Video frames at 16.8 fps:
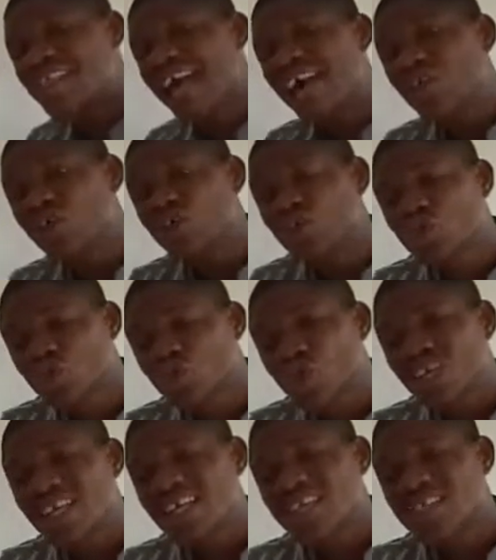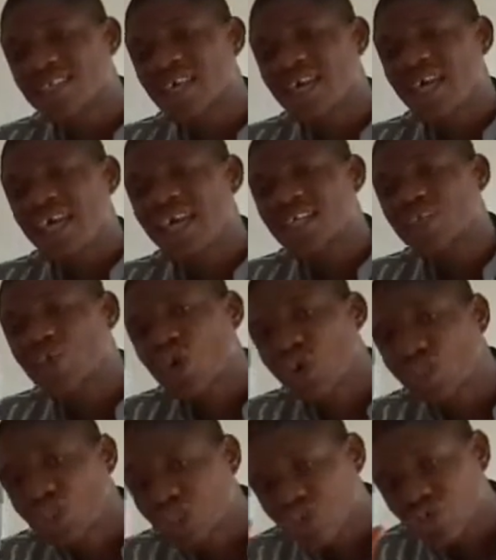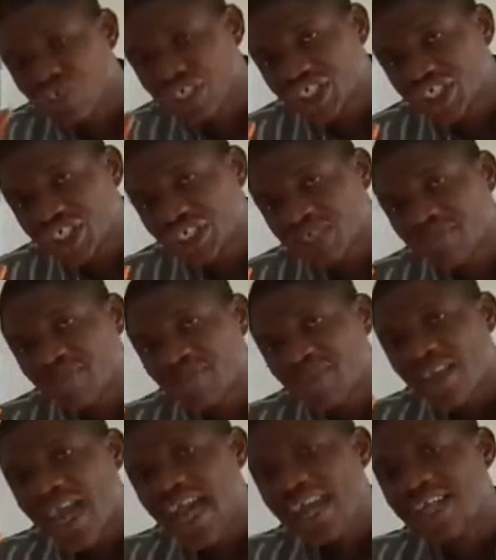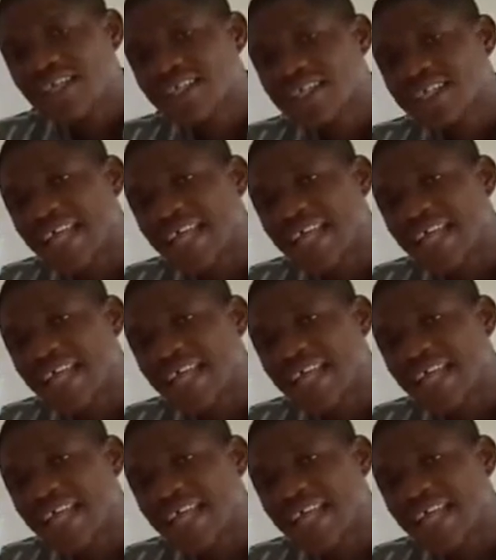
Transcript: that control its constriction and its